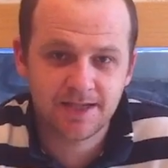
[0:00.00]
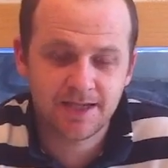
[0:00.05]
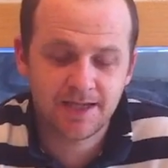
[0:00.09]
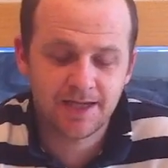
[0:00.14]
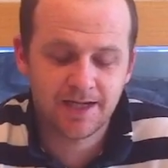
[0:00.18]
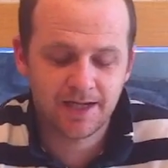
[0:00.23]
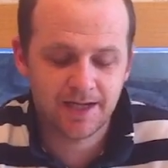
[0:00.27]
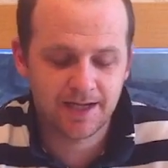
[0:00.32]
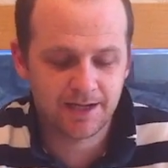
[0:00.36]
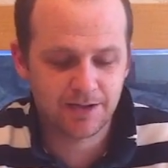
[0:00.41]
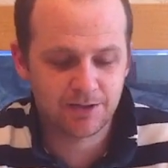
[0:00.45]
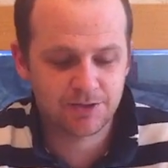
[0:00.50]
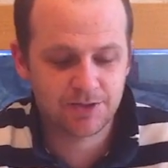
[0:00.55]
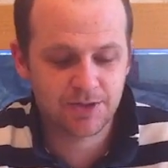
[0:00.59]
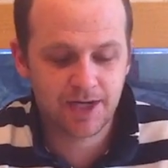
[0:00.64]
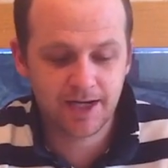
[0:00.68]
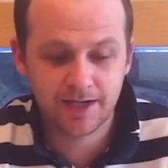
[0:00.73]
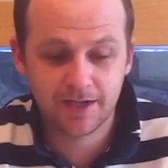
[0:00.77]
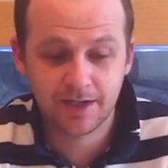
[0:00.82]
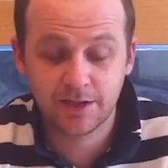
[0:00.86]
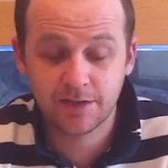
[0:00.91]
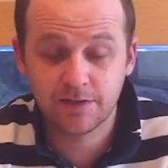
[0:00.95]
and I'll
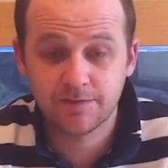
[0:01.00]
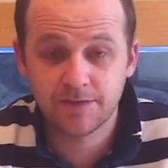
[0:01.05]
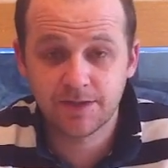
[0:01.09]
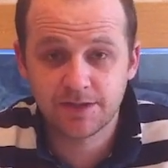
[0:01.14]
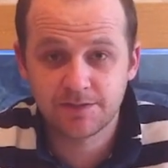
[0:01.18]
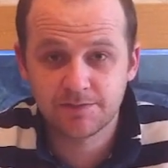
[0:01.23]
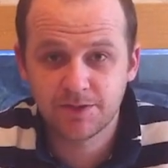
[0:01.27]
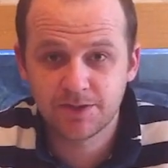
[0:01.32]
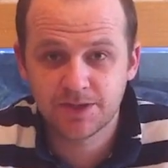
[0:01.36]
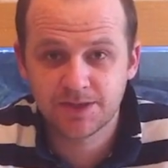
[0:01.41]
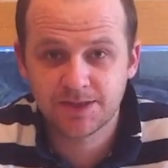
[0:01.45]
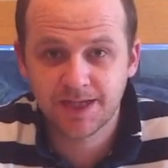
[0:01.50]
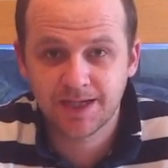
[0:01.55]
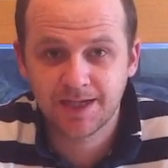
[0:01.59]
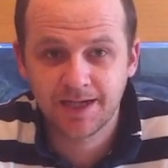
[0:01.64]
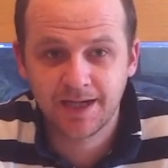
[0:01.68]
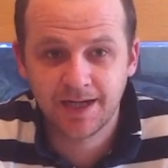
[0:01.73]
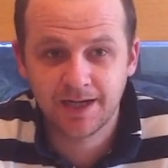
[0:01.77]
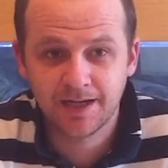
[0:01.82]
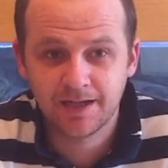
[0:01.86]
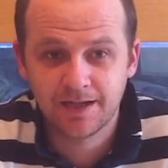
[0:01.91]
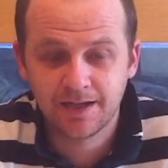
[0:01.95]
try and cover as much as I
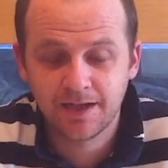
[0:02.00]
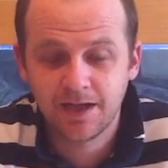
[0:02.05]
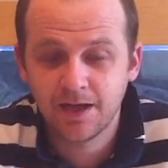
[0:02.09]
can